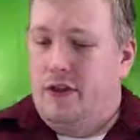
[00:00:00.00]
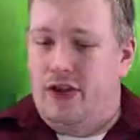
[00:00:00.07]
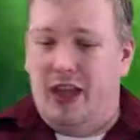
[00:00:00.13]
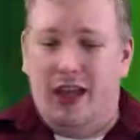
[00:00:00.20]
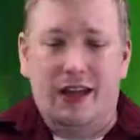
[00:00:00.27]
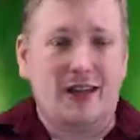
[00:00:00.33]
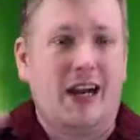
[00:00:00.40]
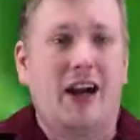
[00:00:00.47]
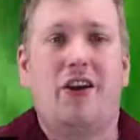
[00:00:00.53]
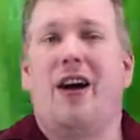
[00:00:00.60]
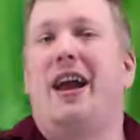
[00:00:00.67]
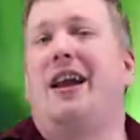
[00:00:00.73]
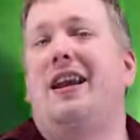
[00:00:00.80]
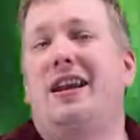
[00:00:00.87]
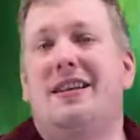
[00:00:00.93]
The entire
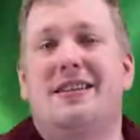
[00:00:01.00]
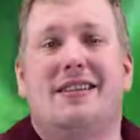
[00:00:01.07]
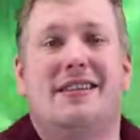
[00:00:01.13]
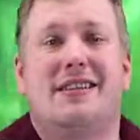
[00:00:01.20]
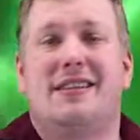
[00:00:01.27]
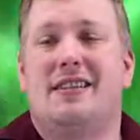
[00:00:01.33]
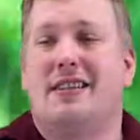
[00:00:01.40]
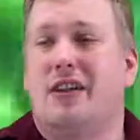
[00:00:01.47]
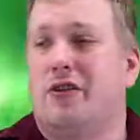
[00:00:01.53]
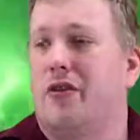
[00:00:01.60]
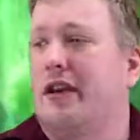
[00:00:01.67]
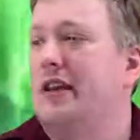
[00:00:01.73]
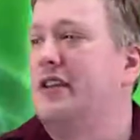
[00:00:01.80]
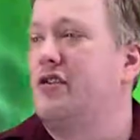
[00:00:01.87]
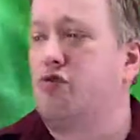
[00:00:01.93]
Aliens
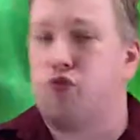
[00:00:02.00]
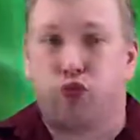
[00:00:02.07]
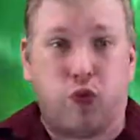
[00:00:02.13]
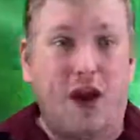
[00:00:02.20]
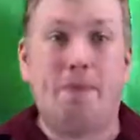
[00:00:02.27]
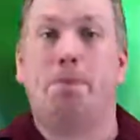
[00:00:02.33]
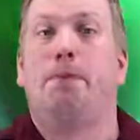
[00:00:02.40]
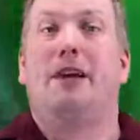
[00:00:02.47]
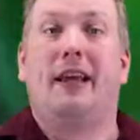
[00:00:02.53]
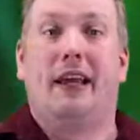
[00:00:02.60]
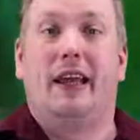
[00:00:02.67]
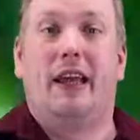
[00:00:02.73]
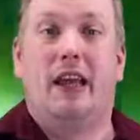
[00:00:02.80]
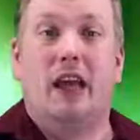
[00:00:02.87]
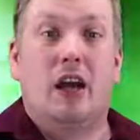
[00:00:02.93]
series,
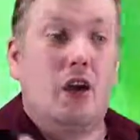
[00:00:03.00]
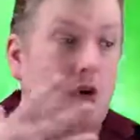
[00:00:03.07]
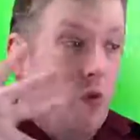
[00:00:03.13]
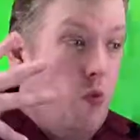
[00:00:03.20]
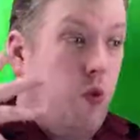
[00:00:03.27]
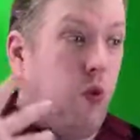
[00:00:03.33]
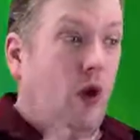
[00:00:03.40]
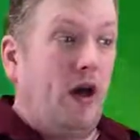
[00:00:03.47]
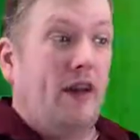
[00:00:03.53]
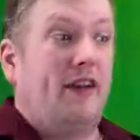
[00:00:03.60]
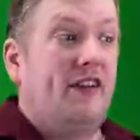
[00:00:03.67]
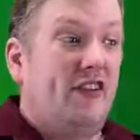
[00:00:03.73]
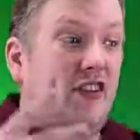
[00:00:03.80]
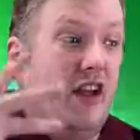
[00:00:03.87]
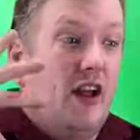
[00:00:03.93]
Ripley,
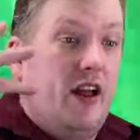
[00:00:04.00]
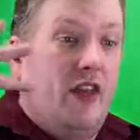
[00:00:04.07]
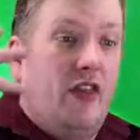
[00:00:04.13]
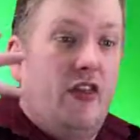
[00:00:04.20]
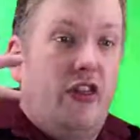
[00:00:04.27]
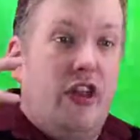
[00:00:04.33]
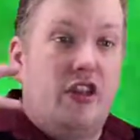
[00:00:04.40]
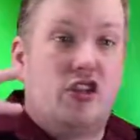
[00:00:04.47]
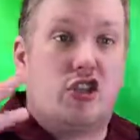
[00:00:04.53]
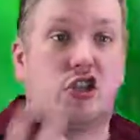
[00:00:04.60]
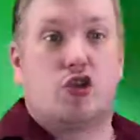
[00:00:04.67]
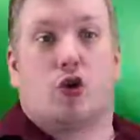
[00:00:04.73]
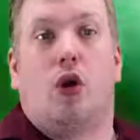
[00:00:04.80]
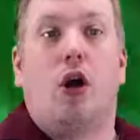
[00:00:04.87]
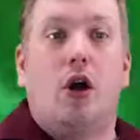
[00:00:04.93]
was the
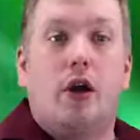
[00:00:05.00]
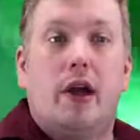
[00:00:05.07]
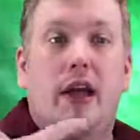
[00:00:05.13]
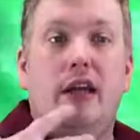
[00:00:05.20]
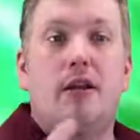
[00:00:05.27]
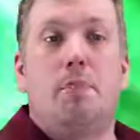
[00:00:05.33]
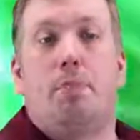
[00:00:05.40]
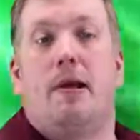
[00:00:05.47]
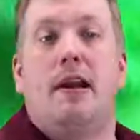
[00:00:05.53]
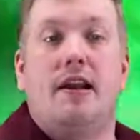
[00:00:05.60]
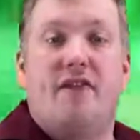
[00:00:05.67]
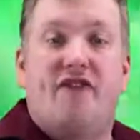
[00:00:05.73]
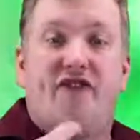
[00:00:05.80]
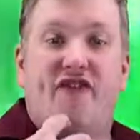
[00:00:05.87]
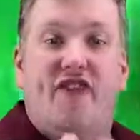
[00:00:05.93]
strong,
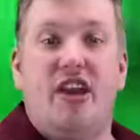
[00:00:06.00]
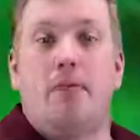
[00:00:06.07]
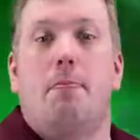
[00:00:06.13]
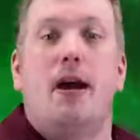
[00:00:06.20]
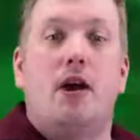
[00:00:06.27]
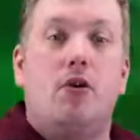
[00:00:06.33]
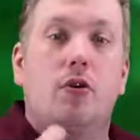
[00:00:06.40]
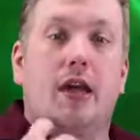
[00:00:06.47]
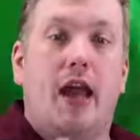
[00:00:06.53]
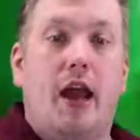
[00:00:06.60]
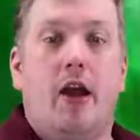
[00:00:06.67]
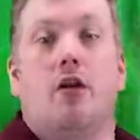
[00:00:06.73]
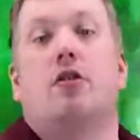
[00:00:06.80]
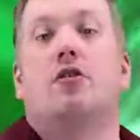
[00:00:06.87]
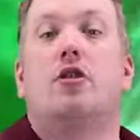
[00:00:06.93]
independent female
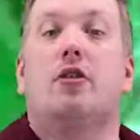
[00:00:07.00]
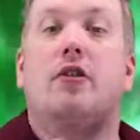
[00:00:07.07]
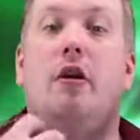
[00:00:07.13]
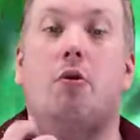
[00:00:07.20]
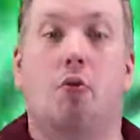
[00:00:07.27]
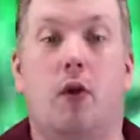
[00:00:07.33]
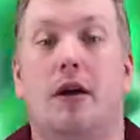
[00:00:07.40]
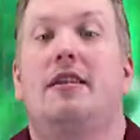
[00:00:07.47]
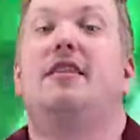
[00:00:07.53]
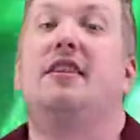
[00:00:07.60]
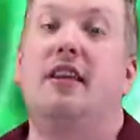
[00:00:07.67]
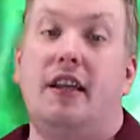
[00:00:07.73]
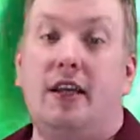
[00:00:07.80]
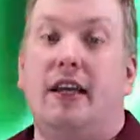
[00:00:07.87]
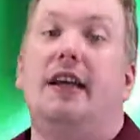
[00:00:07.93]
character that was
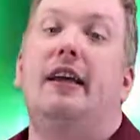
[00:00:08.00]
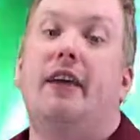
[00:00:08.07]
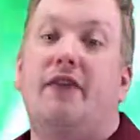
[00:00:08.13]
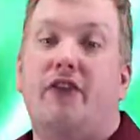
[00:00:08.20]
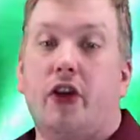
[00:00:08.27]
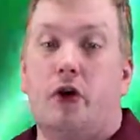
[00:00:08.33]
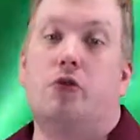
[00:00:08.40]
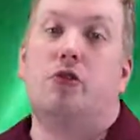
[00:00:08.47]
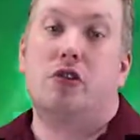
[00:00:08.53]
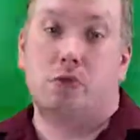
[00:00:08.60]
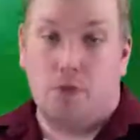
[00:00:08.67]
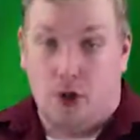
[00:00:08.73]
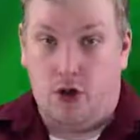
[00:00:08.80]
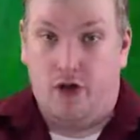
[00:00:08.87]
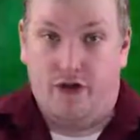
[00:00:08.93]
the lead of those
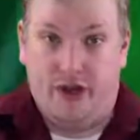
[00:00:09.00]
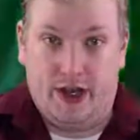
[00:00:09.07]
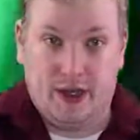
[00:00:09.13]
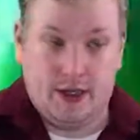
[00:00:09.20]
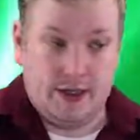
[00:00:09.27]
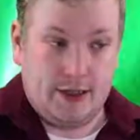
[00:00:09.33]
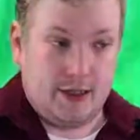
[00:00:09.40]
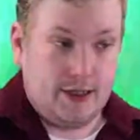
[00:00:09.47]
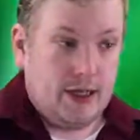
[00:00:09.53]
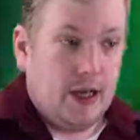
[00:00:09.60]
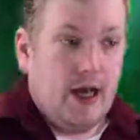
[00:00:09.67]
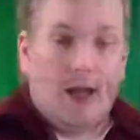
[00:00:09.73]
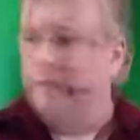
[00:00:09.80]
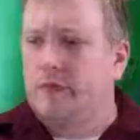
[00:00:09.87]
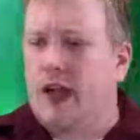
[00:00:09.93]
movies.
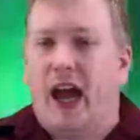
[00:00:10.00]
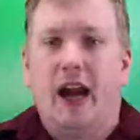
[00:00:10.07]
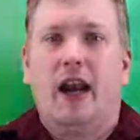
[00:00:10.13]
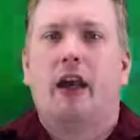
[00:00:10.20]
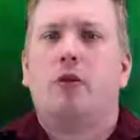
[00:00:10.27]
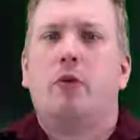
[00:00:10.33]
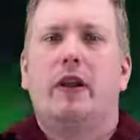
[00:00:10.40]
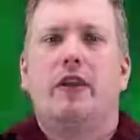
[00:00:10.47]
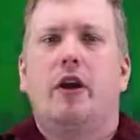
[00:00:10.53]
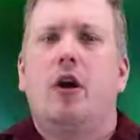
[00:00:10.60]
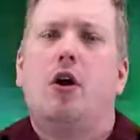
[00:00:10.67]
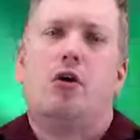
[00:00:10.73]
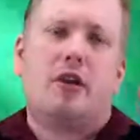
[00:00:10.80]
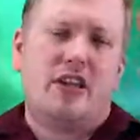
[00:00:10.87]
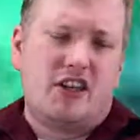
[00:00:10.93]
Kind of like with
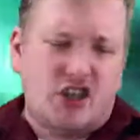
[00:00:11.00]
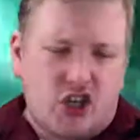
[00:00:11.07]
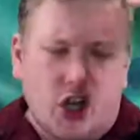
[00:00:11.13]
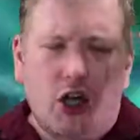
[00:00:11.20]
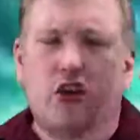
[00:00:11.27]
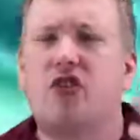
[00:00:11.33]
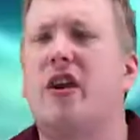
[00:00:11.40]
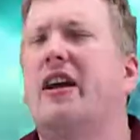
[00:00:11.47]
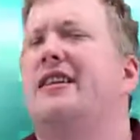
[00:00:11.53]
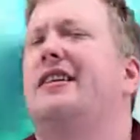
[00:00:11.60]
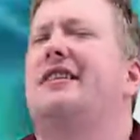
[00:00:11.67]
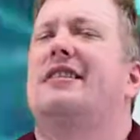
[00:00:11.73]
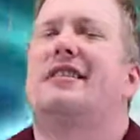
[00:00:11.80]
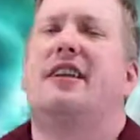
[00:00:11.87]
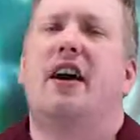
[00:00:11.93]
Star Trek
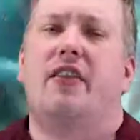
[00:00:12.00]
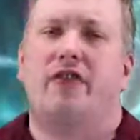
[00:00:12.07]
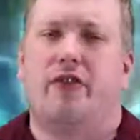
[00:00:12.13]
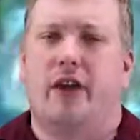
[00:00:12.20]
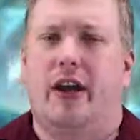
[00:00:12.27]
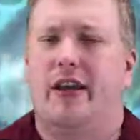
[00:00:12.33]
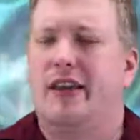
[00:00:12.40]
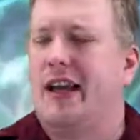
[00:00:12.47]
Discovery.